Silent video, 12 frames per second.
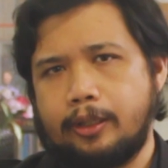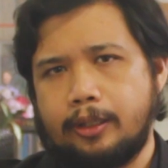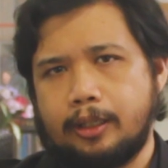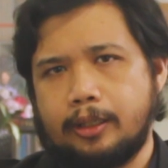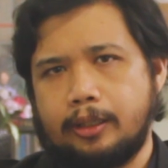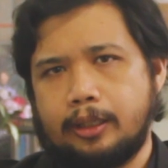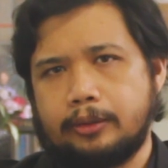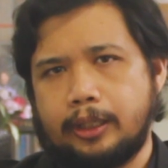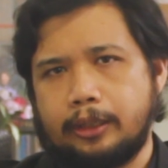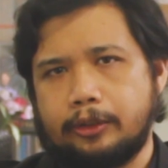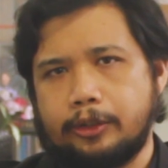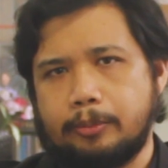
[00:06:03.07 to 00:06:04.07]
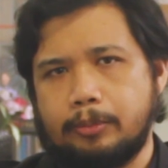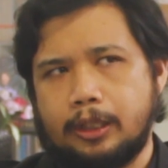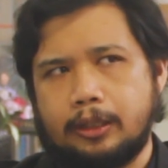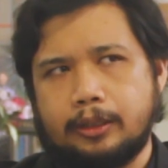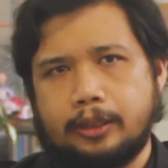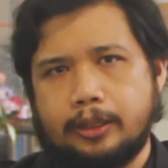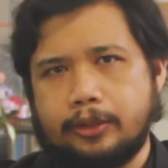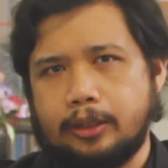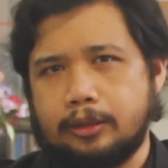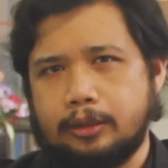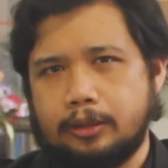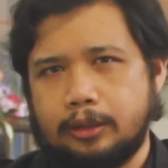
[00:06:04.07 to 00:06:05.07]
think that writer's block
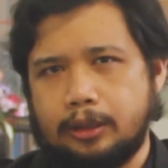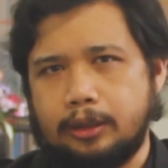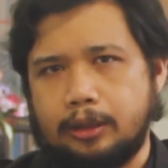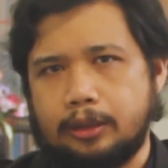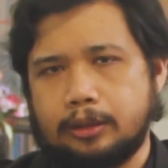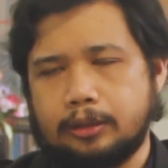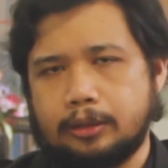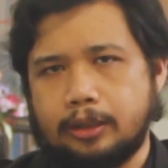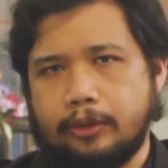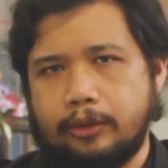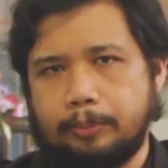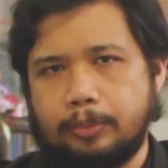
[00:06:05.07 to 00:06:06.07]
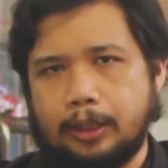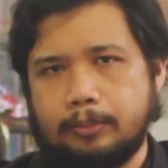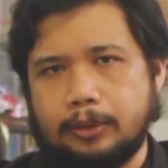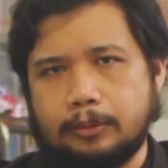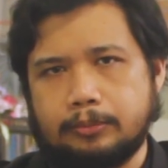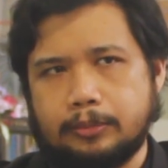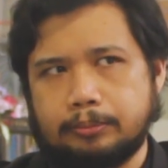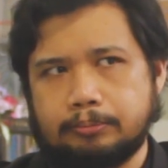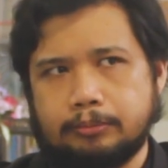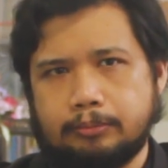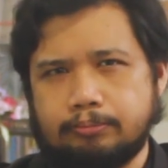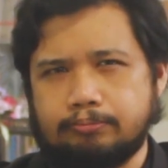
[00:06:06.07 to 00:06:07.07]
isn't really the problem,
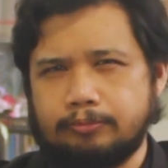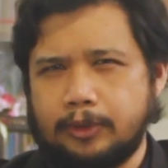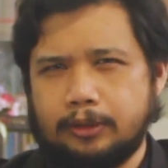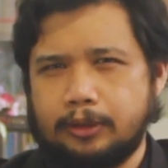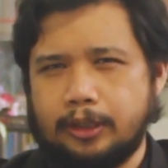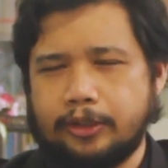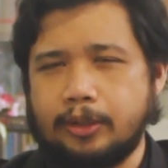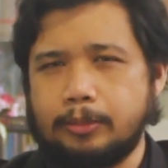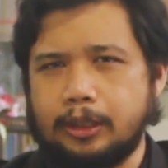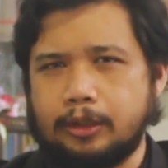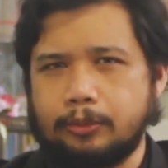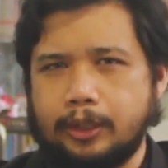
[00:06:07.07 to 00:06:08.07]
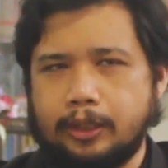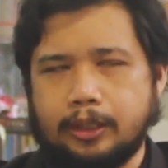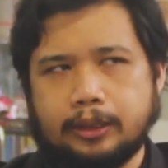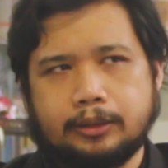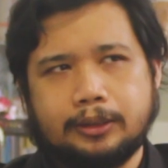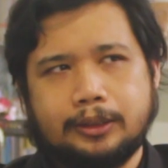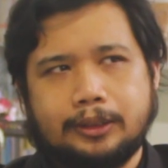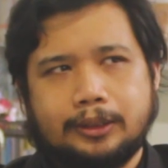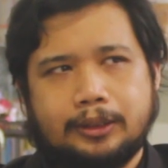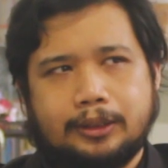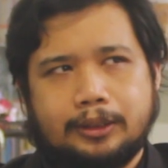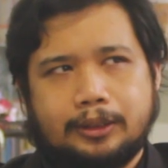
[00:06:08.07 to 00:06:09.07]
in a similar way that
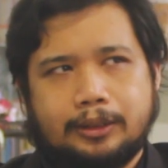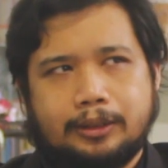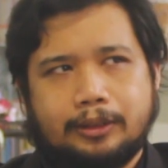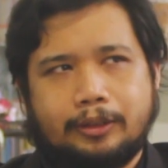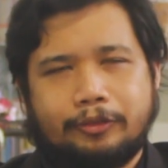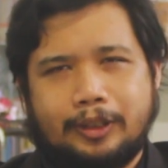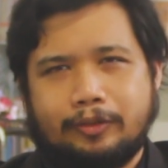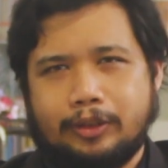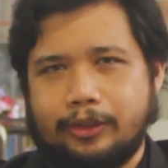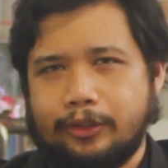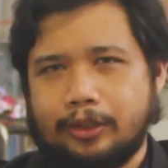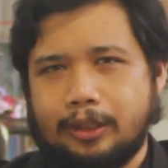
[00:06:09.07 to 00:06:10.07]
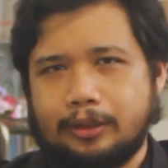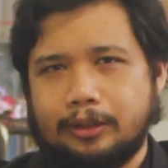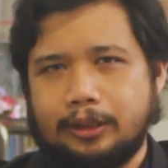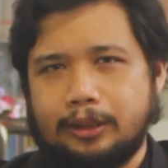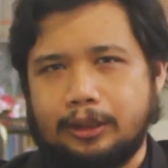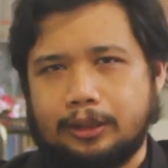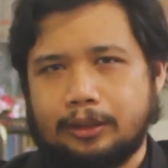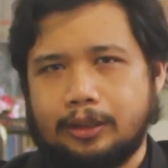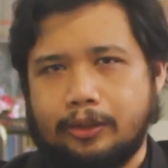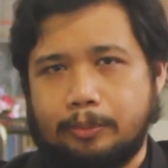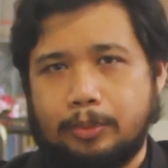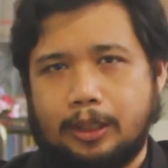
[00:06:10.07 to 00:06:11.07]
the fever is not really
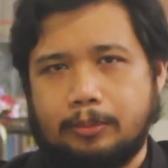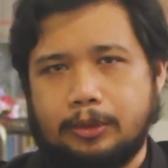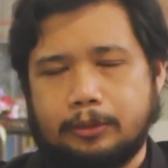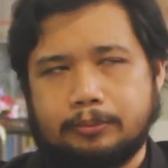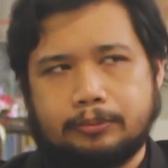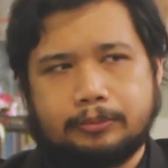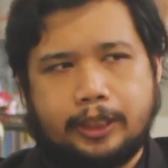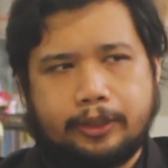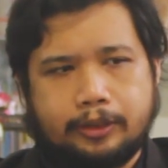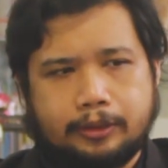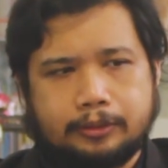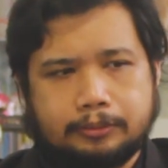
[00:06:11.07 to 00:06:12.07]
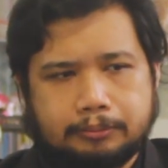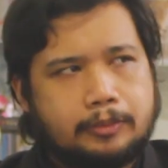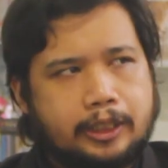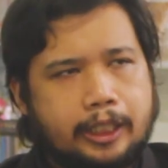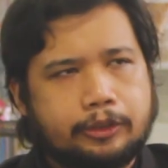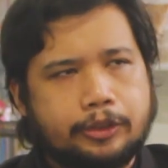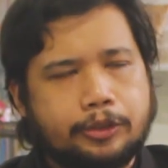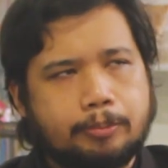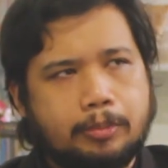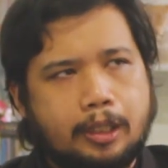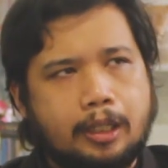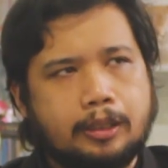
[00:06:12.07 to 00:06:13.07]
the problem. Rather, writer's
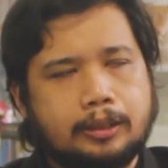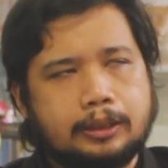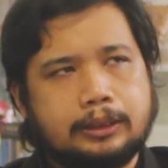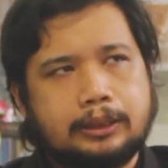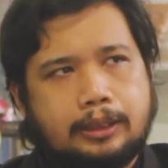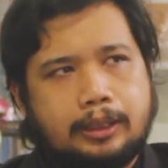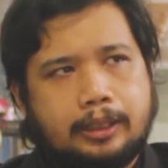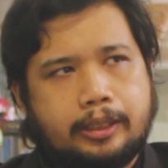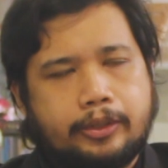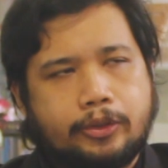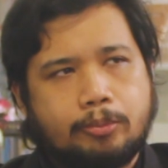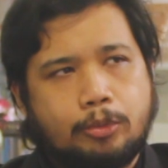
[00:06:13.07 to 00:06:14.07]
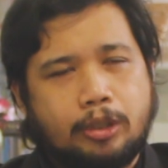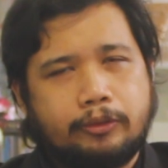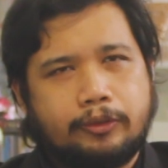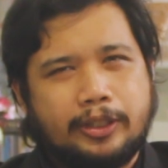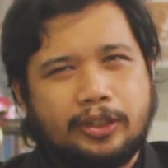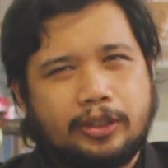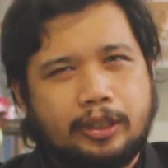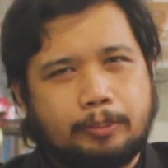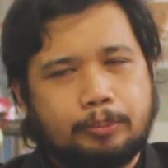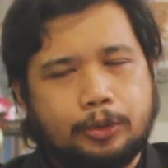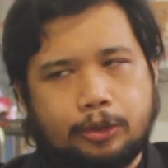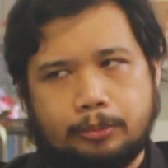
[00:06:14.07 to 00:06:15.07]
block is more of a
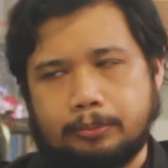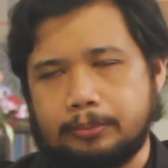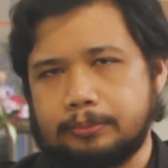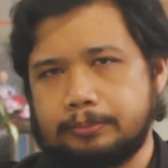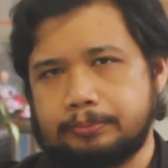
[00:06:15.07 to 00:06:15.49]
symptom.